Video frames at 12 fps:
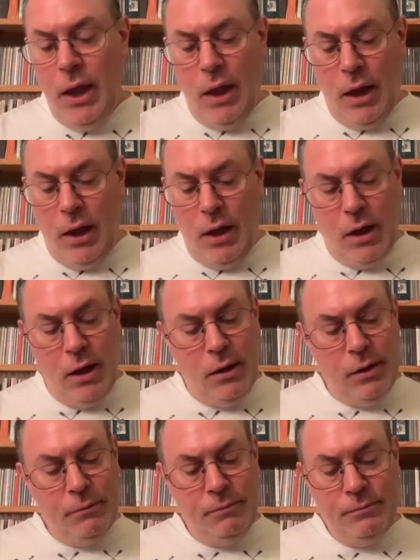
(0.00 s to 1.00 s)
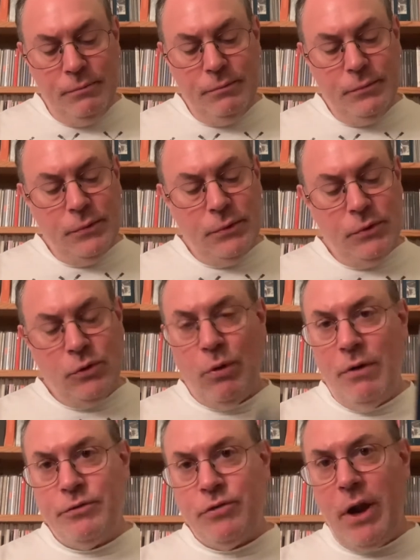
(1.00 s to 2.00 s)
12
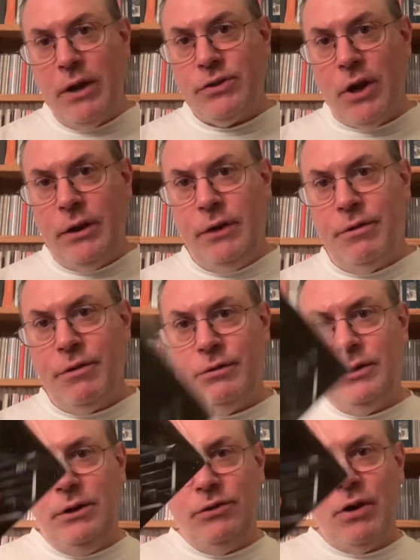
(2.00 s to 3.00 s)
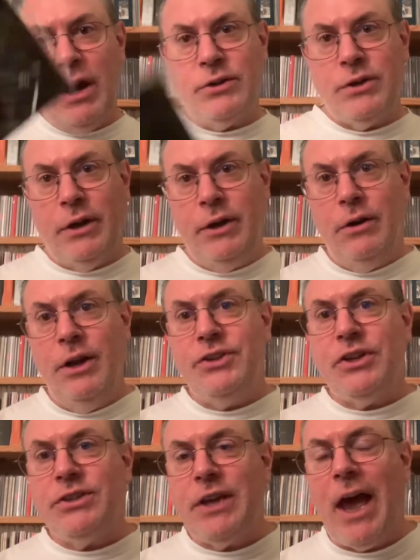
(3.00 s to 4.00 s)
tracks on here, 13 tracks on here. It's
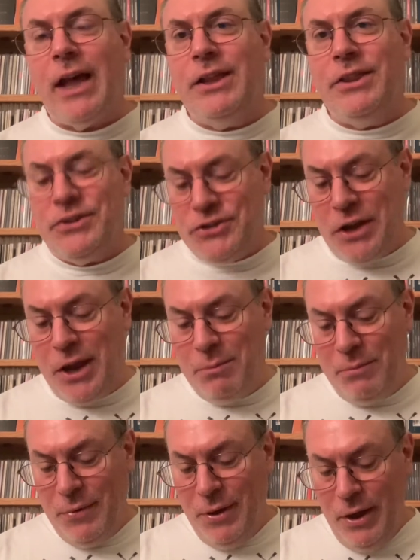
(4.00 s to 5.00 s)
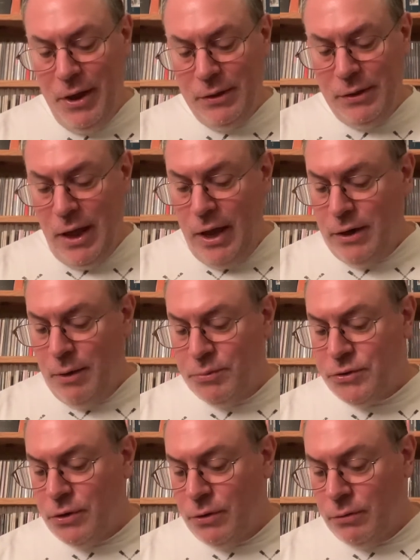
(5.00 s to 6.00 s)
exactly the same lineup.
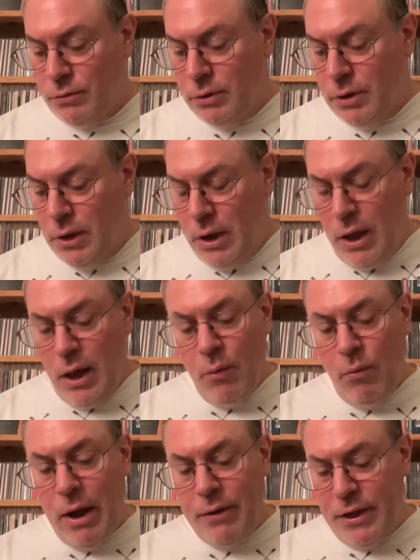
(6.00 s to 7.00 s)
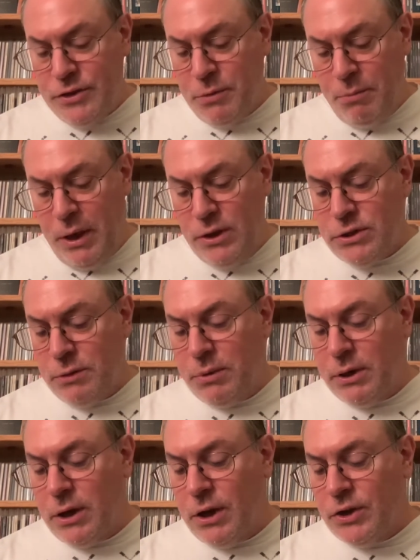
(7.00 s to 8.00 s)
So, wow, that's amazing
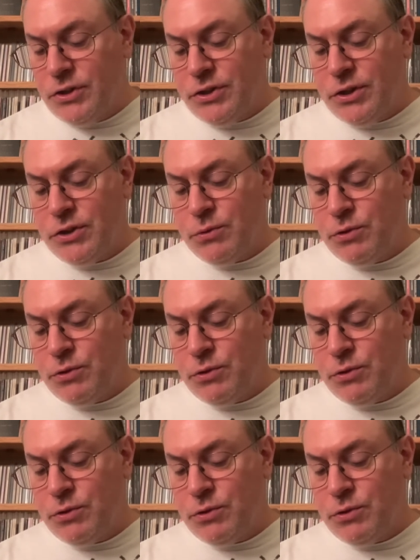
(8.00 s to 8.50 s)
because this was